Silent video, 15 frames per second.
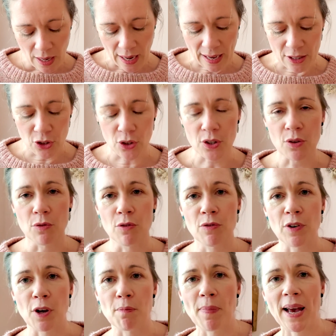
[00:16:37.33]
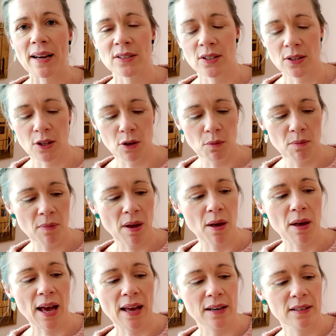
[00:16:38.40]
And you can refer back to them,
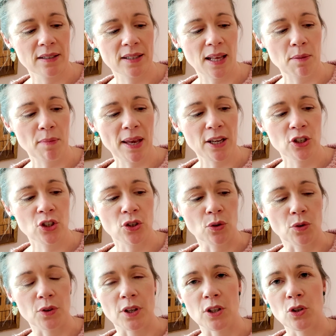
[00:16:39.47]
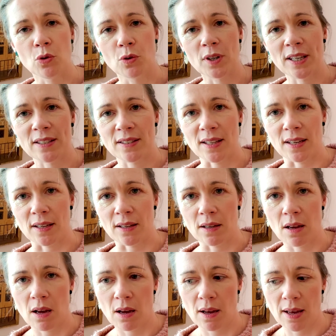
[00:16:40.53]
and they make sure that your knitting
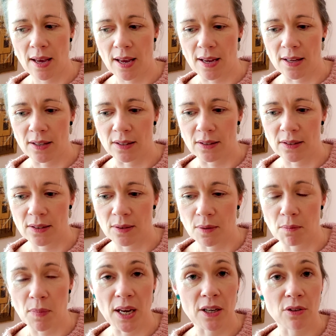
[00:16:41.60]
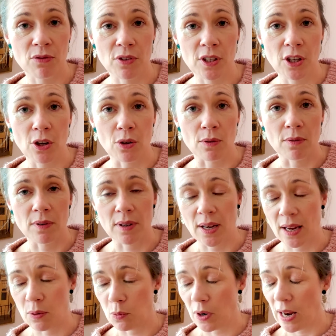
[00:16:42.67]
is made for you.
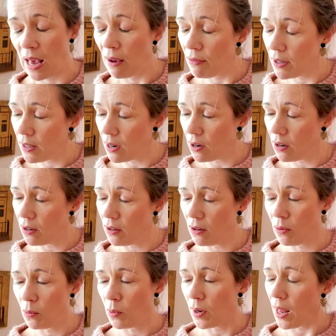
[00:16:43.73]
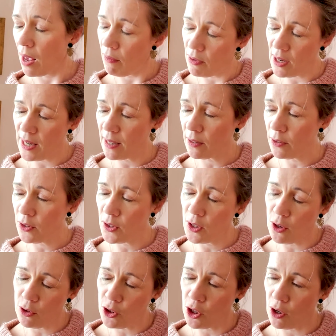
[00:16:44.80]
In whatever yarn, whatever needles
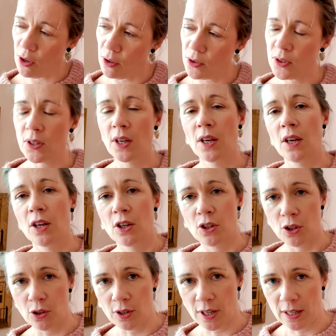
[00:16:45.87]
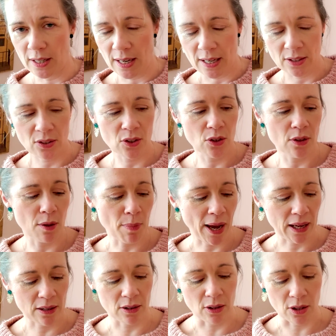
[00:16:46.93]
you choose, you can knit the
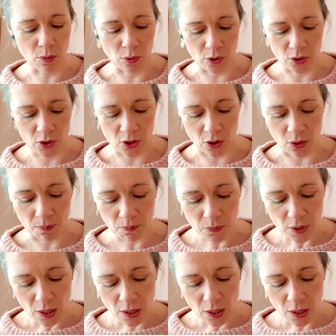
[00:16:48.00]
pattern that you want to.